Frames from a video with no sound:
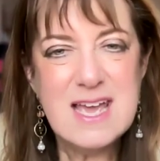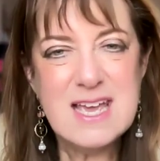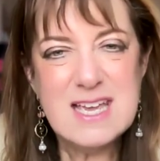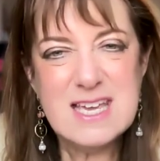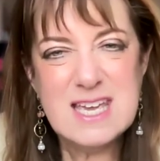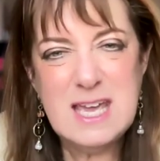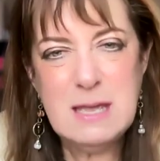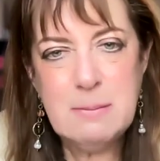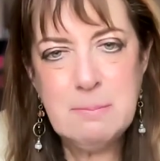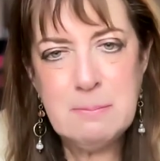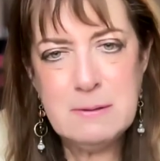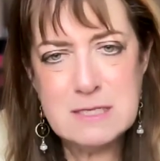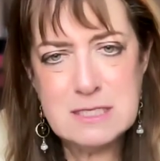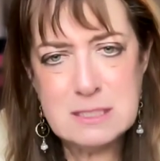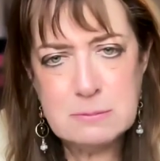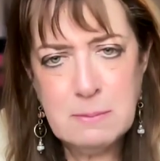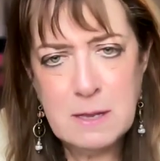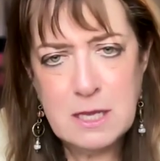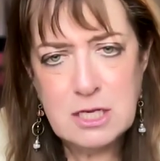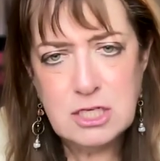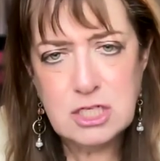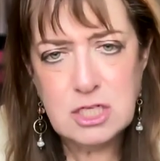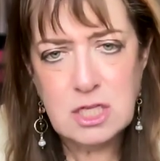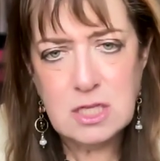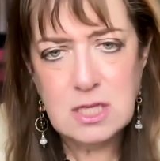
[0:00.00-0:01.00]
keep a
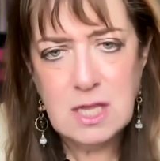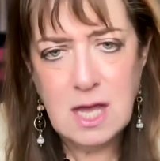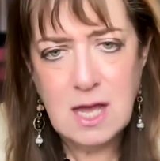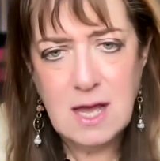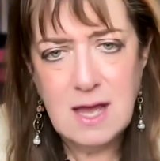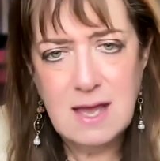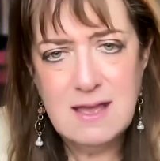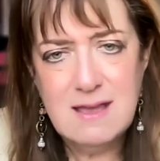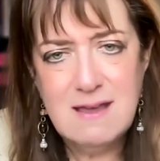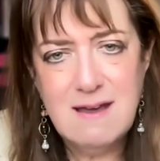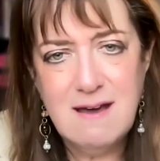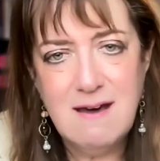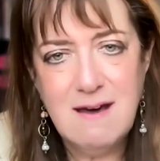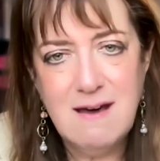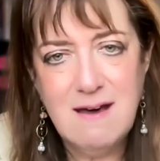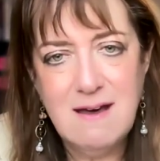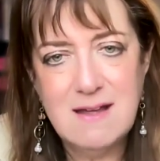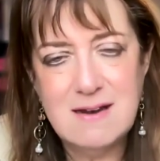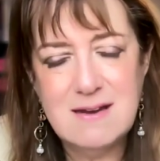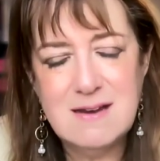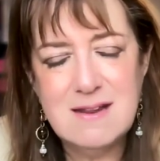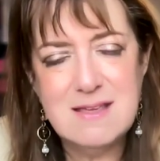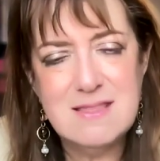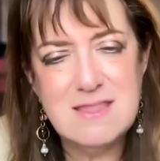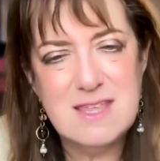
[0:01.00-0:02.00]
special eye
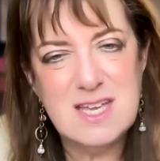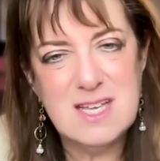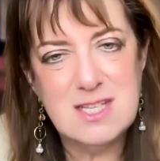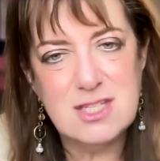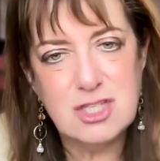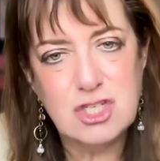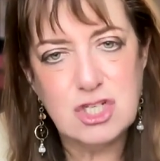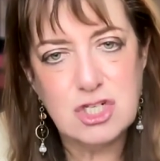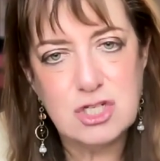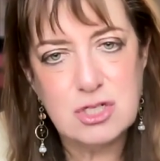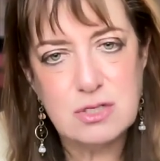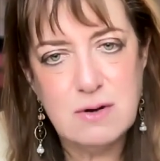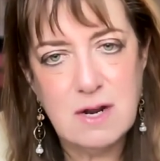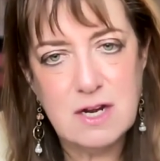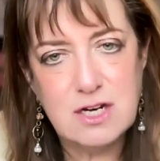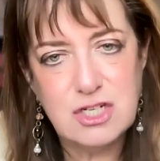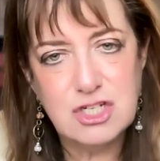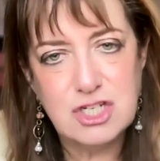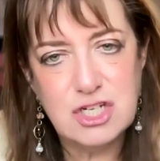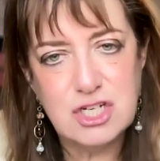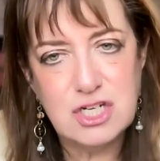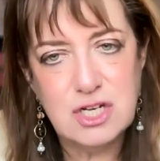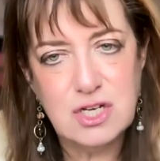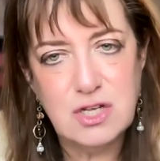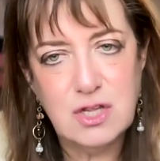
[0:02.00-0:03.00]
on the
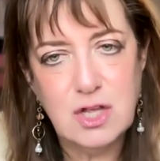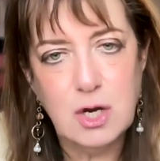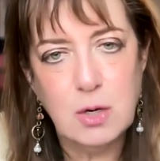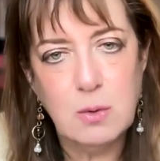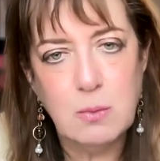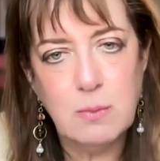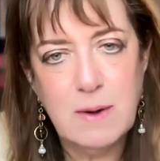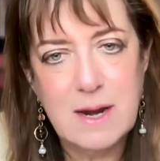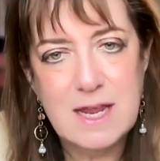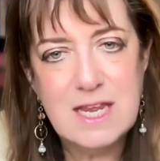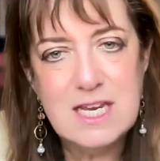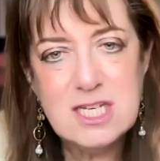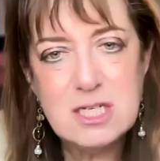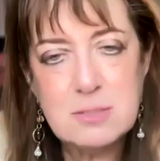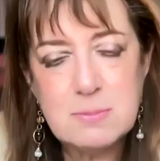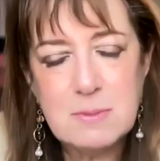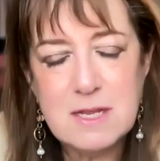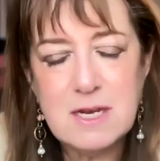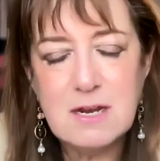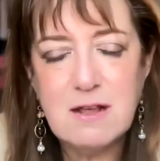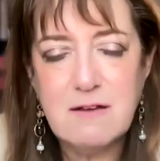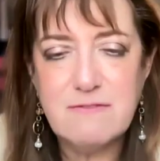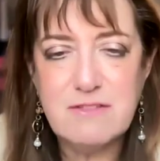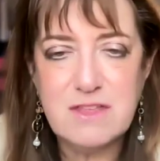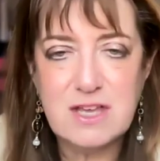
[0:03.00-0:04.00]
instructional
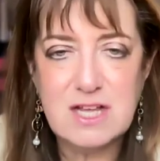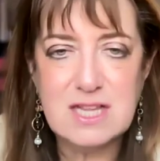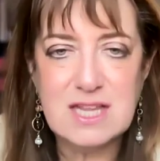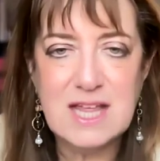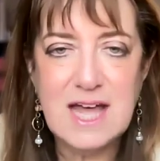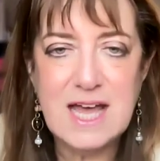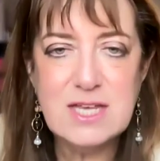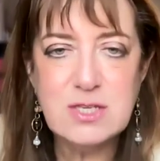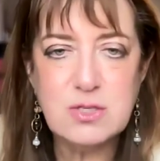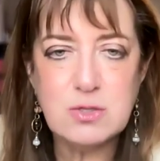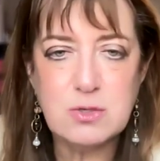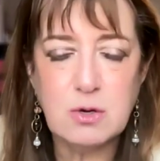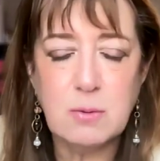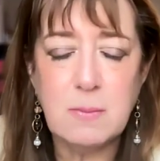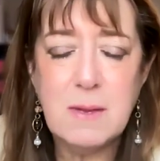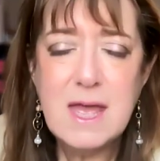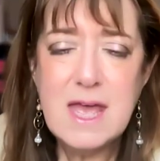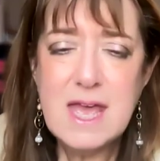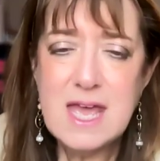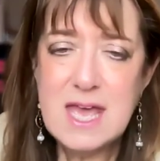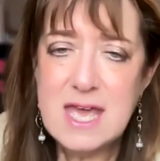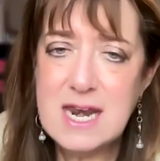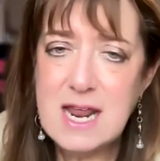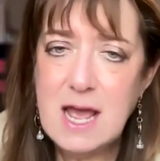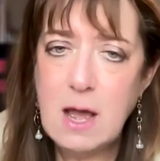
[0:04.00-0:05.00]
arrangement of the classroom
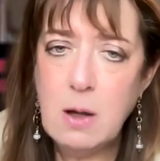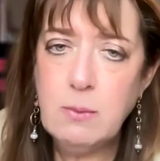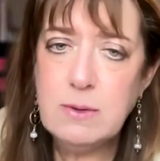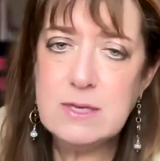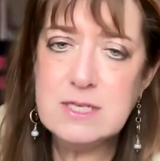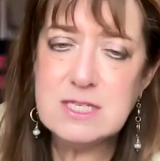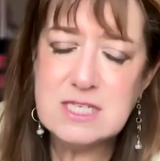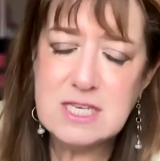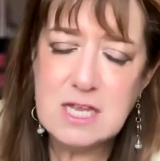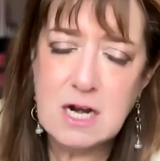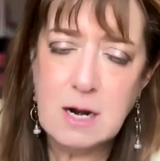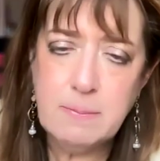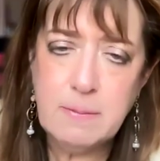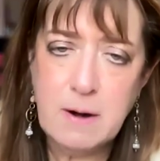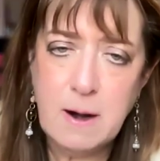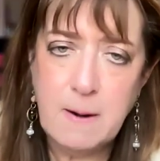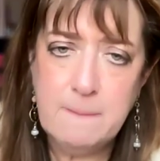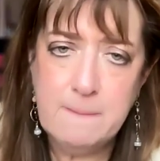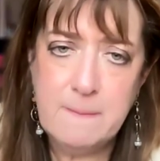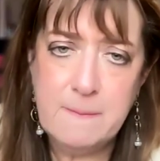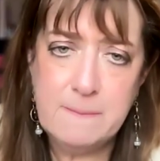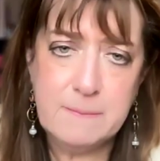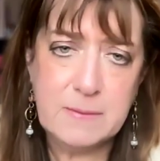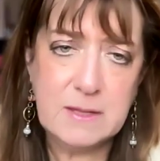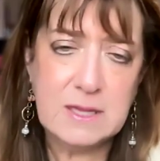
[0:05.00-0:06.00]
and how we set up
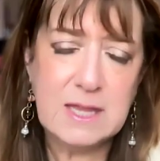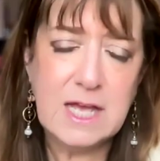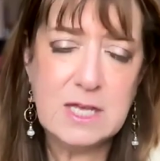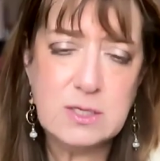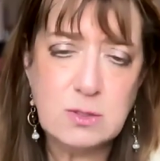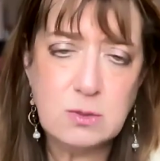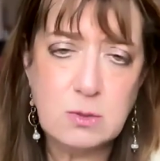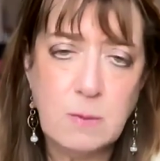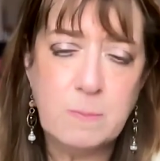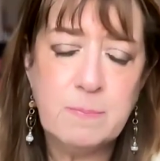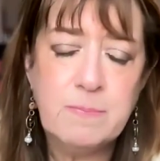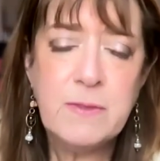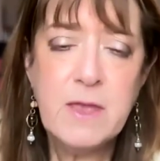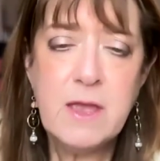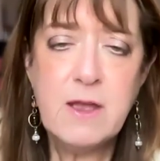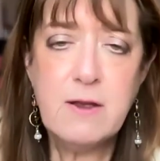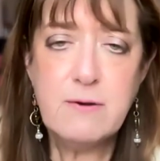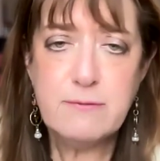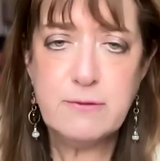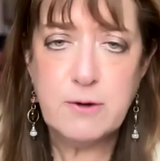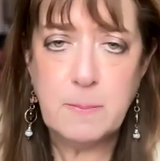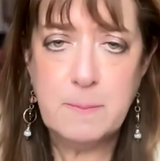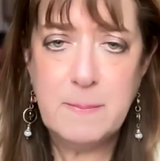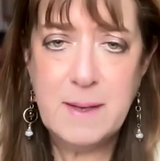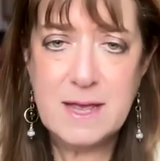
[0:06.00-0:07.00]
our classroom
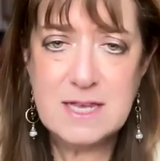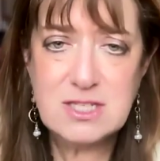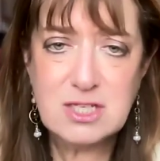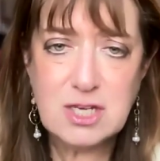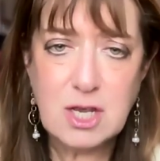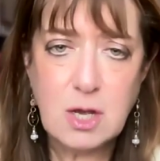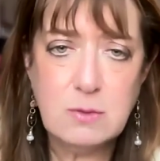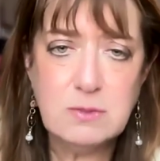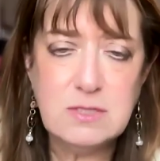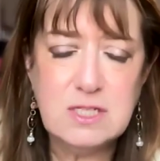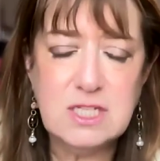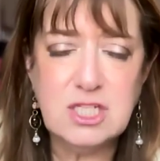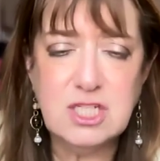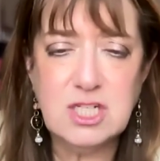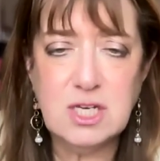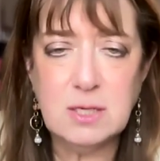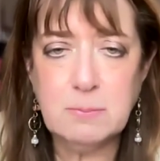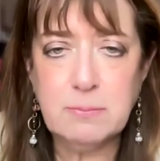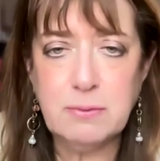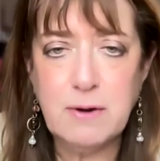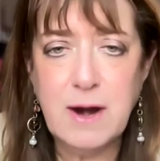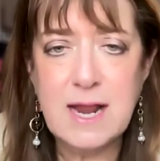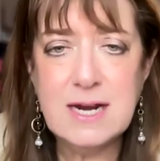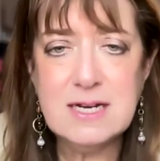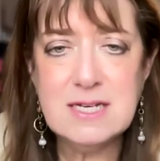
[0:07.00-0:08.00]
for best co-teaching
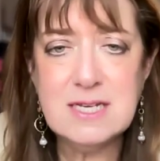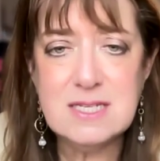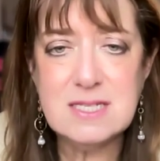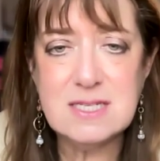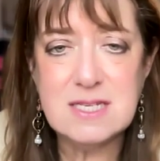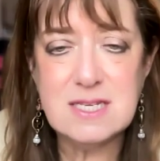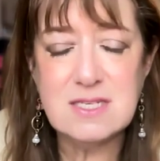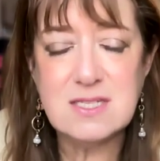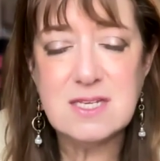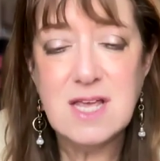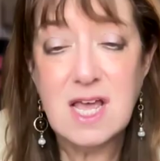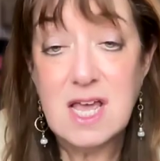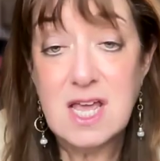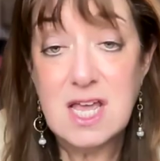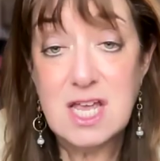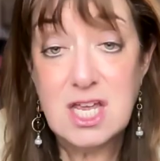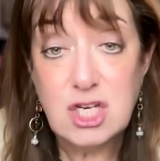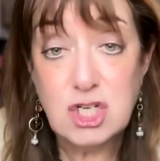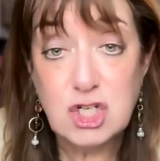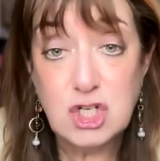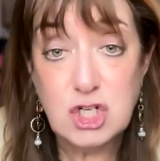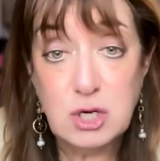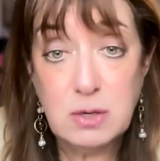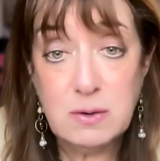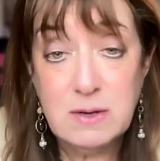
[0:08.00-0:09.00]
practices,
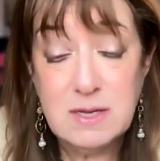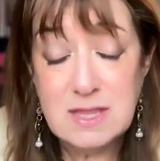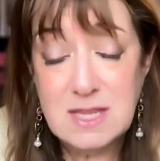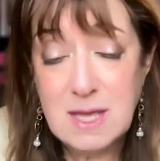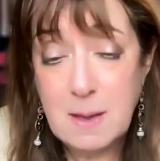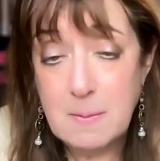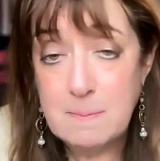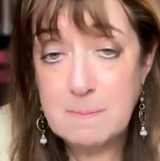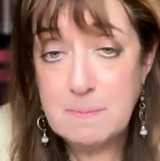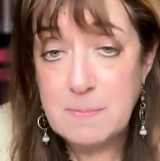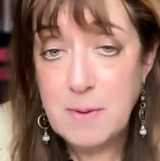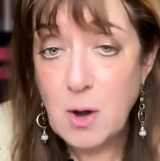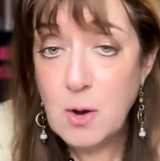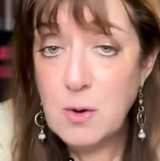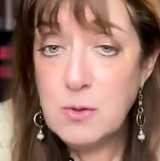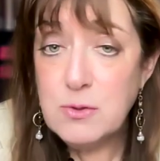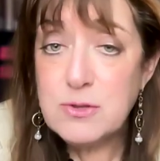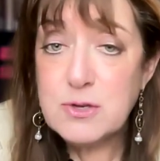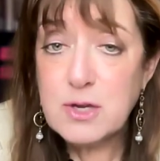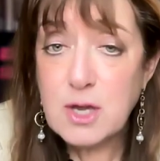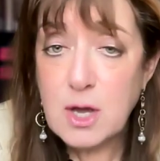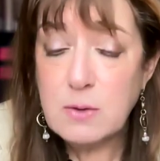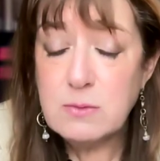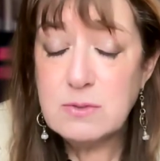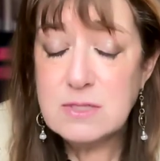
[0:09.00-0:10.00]
ensuring that
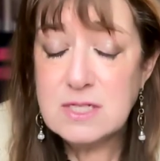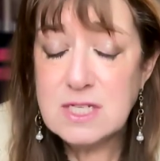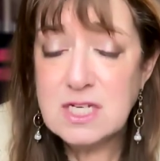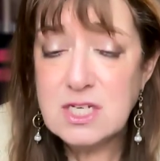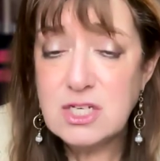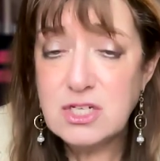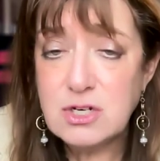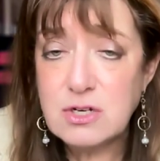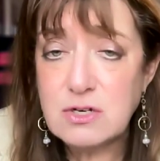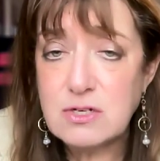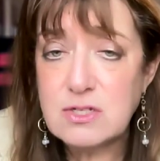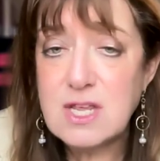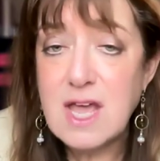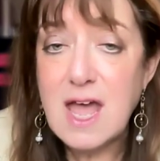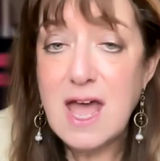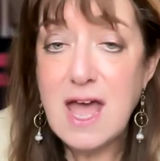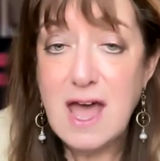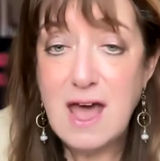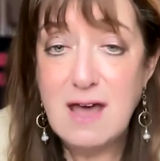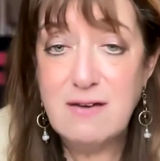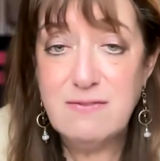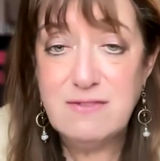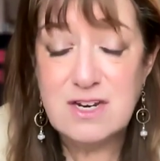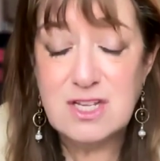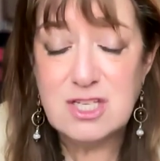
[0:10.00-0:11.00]
both co-teachers
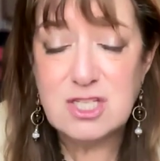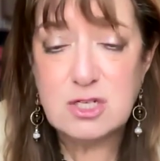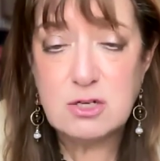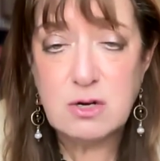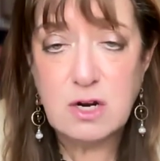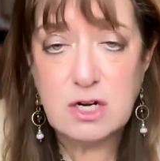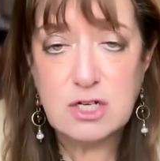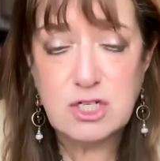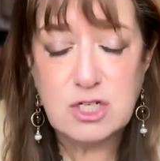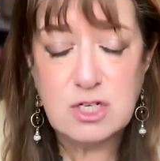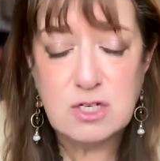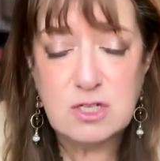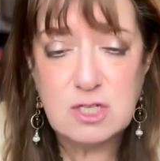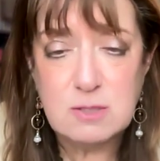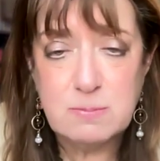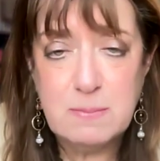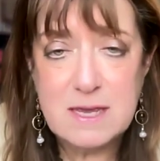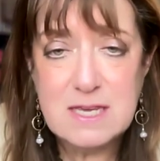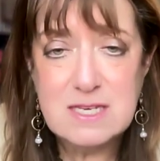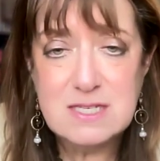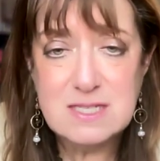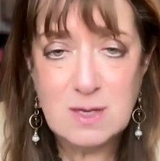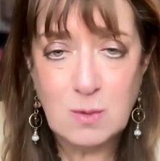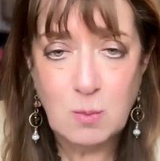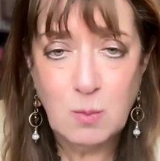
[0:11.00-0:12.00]
have an instructional
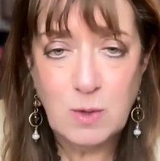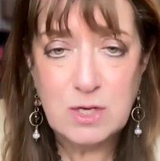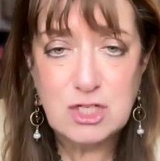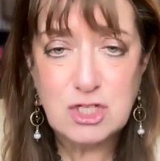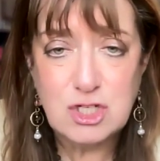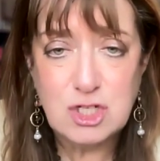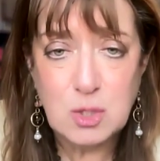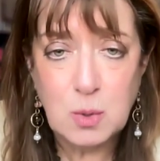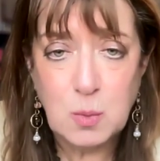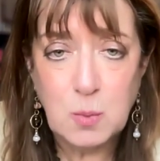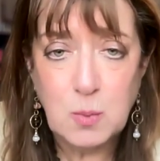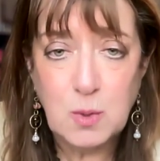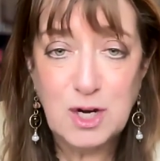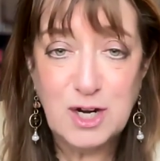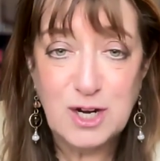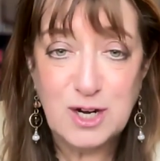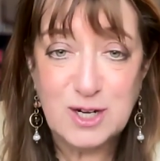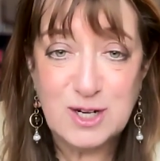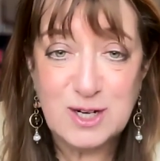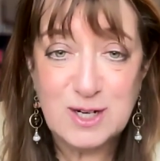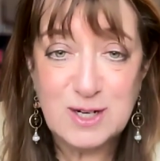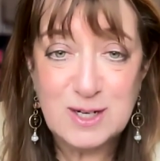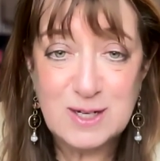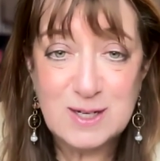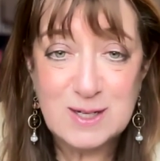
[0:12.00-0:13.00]
space in which to
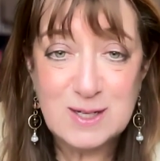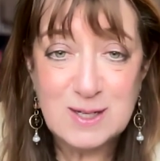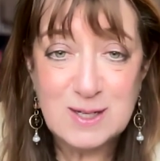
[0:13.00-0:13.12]
work.